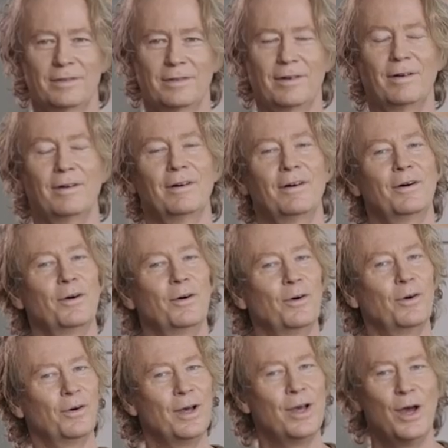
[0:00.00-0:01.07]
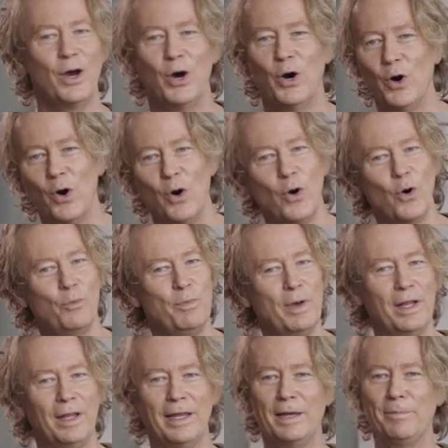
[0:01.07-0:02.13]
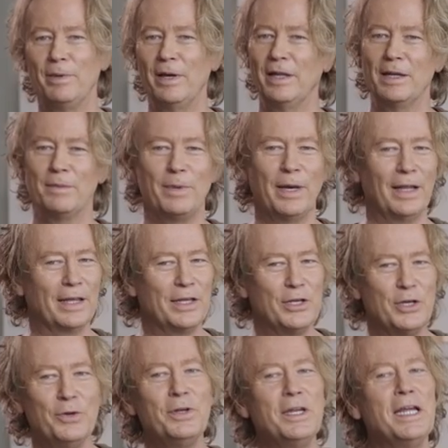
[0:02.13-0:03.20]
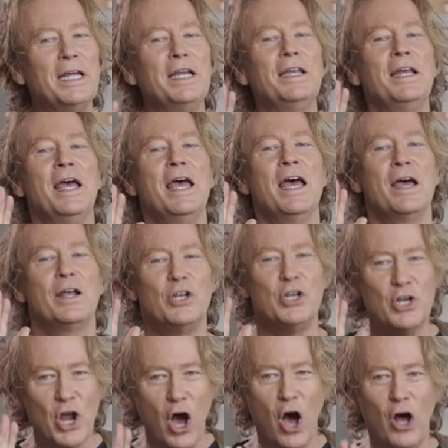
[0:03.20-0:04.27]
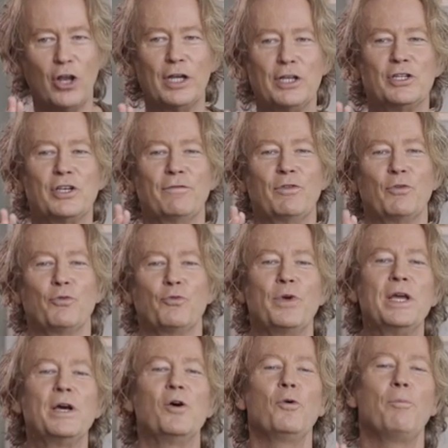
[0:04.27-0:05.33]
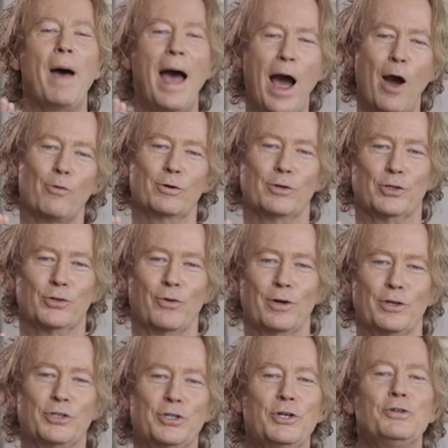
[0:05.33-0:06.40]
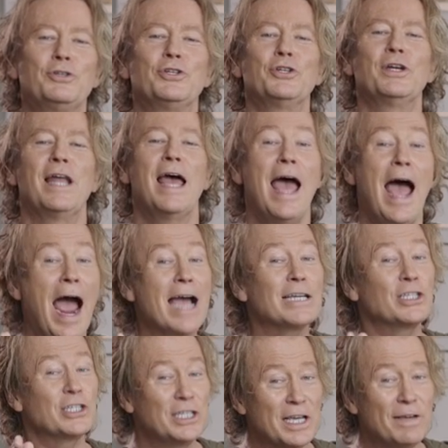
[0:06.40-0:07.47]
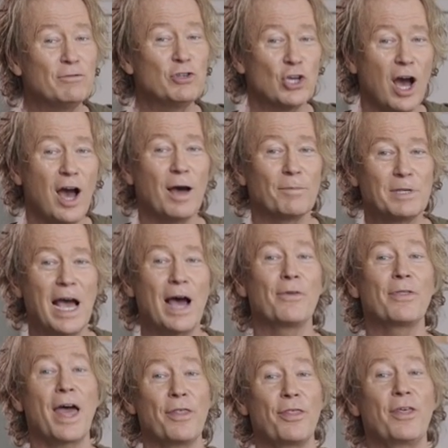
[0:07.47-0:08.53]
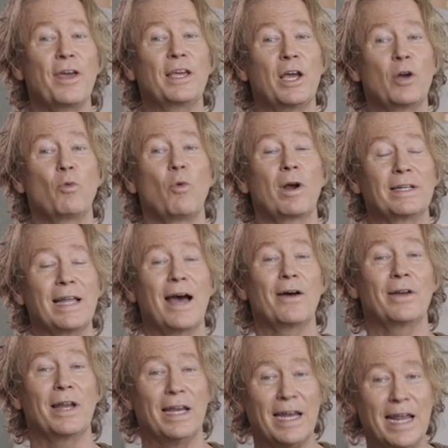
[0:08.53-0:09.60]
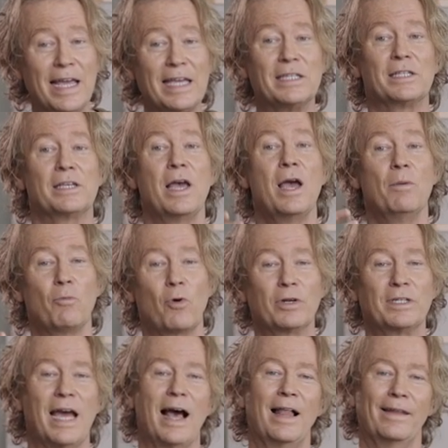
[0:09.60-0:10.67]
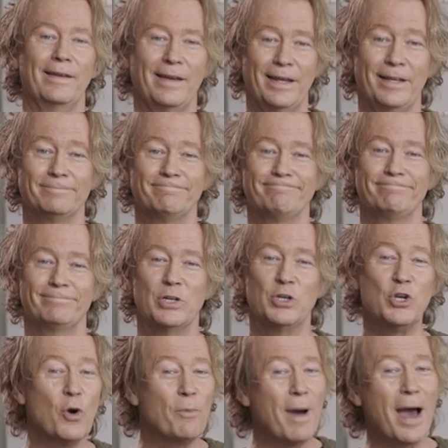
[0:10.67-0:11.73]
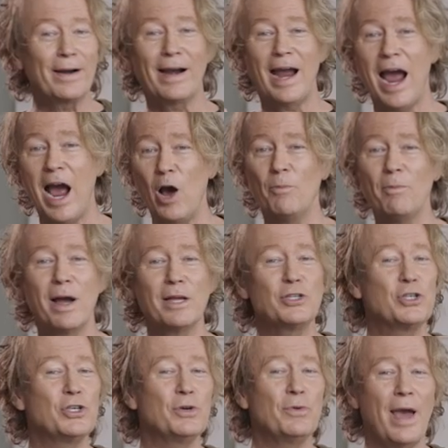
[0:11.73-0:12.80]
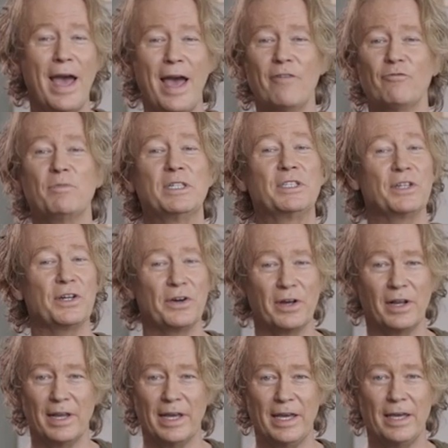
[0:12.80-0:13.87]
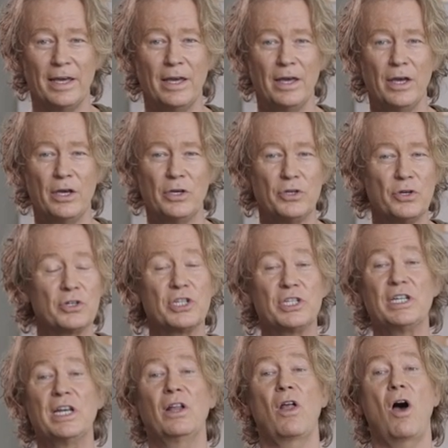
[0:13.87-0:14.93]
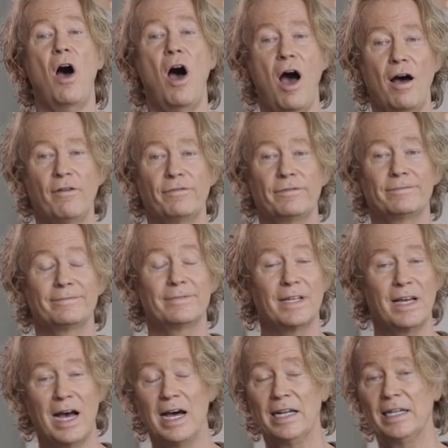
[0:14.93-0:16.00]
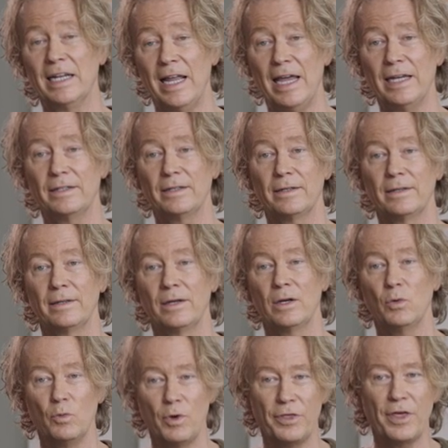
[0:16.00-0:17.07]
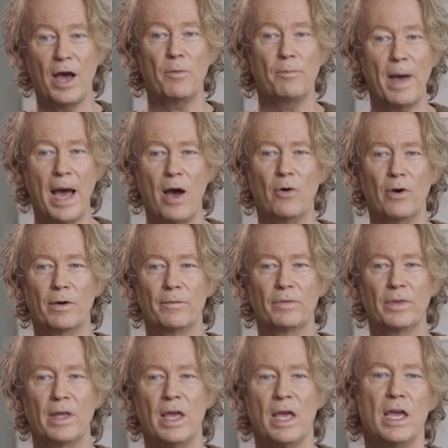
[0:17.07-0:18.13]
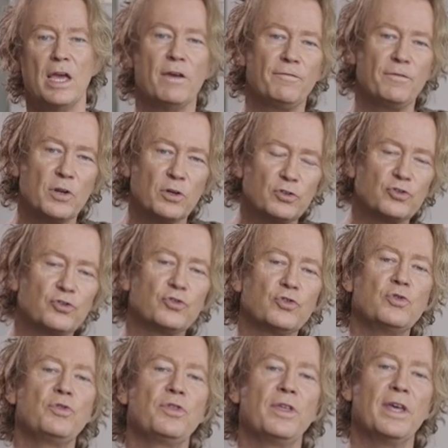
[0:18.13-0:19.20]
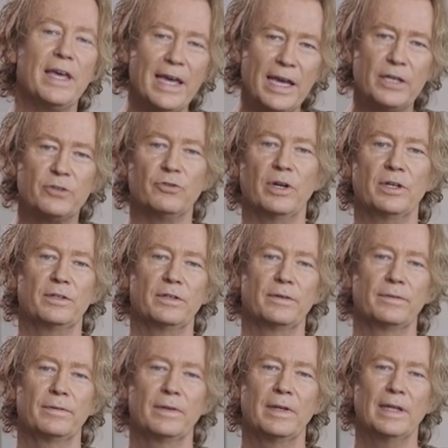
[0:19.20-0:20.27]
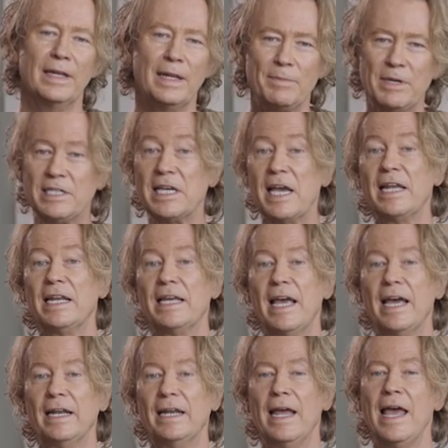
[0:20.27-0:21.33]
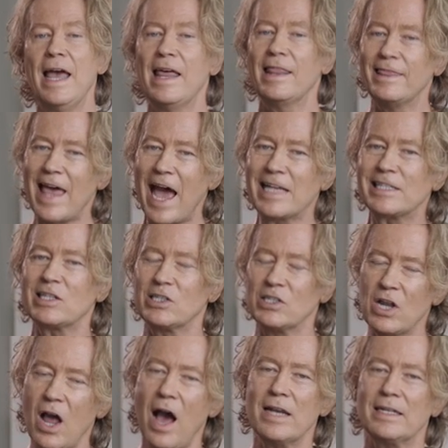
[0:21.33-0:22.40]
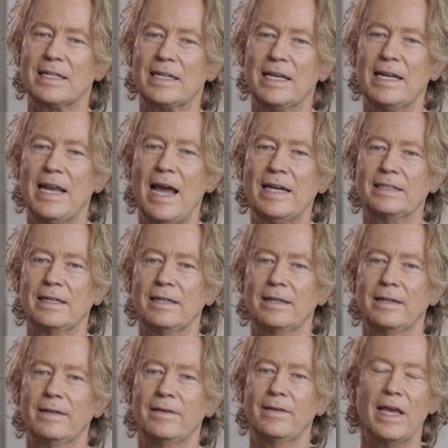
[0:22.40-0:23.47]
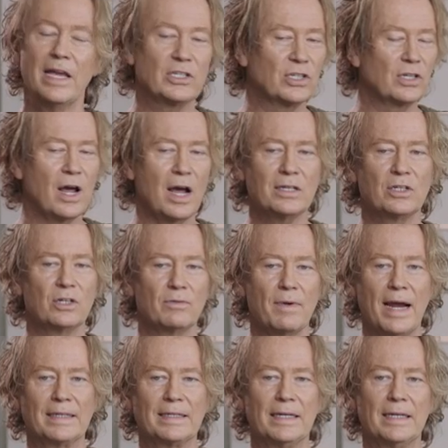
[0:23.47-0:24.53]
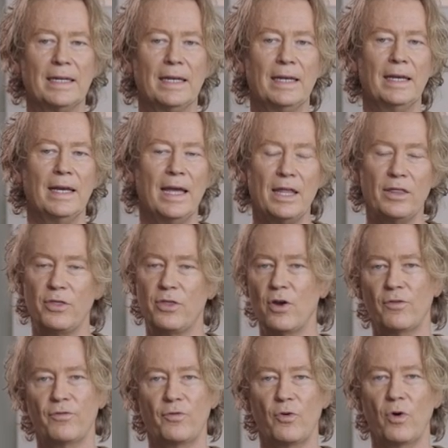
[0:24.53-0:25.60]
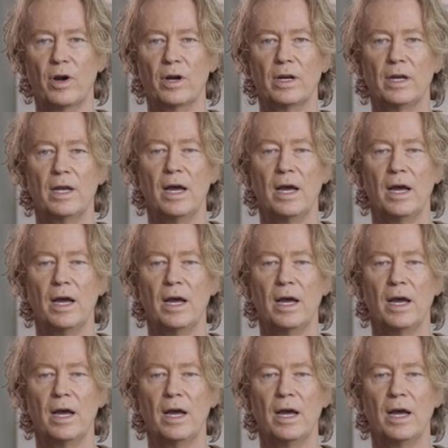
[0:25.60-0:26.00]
Oh, Billy, you need knowledge of the real power source. You should ask Steve Jobs how that thinking worked out in his mortality. No matter how much you have materially, you're still off, unlit, without power. If you're truth ignorant, let me say it again, that's not connected, it's not directed, and therefore